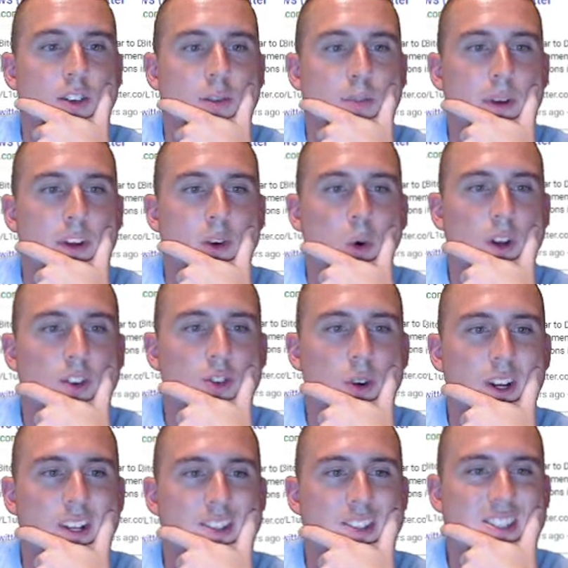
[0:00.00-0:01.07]
Bitcoin
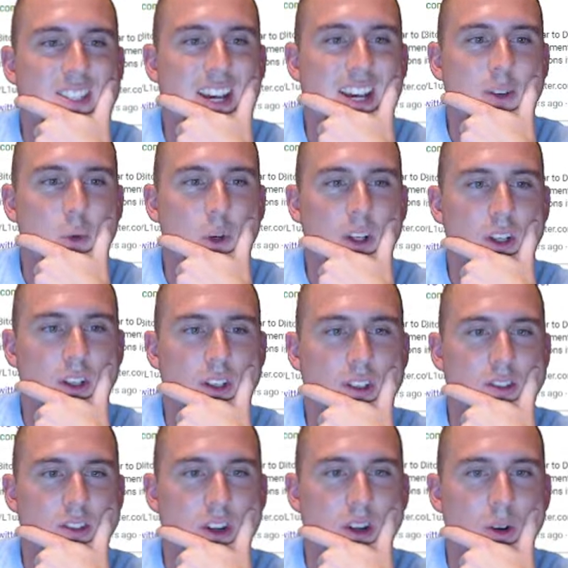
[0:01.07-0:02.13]
trades
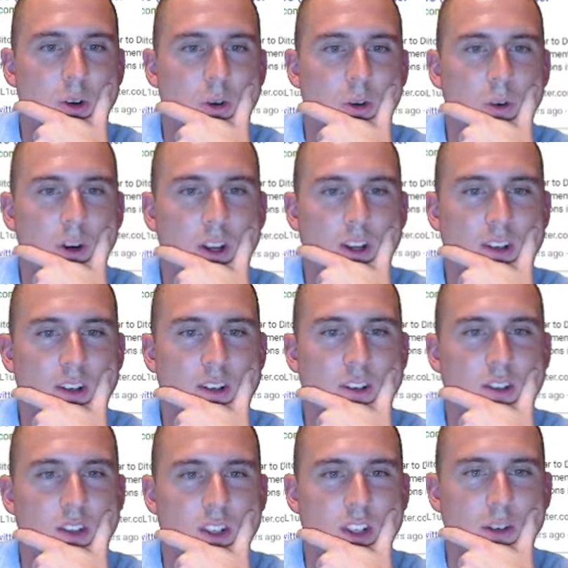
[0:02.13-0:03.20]
sideways. All right.
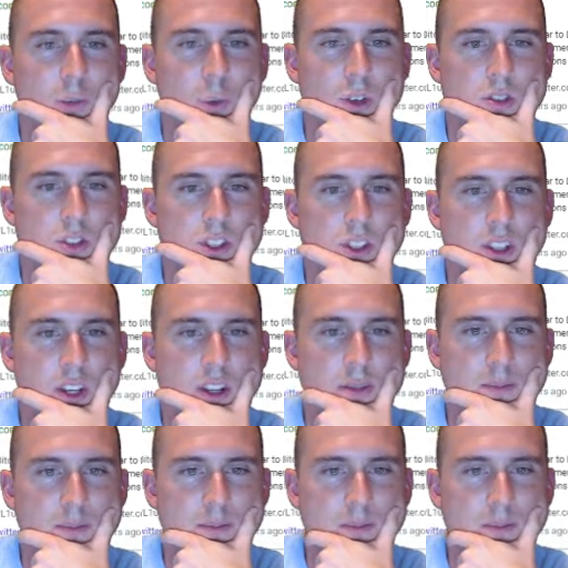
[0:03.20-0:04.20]
Yep, we're seeing that.